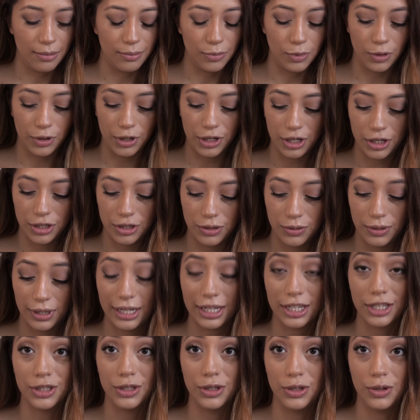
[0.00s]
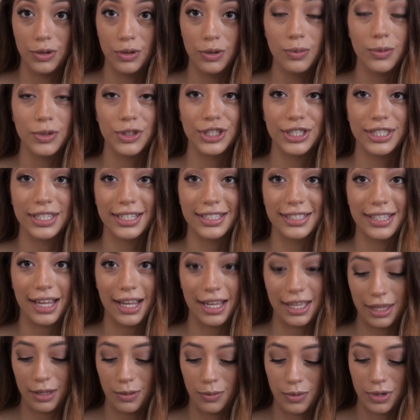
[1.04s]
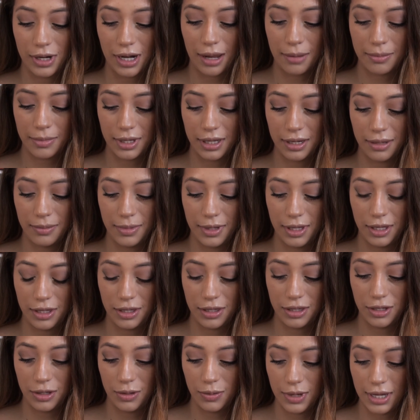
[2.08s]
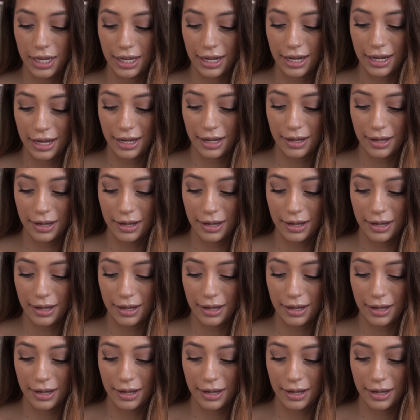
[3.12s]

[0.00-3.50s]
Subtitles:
Or you could do like a nude, which is exactly what I'm going to be doing.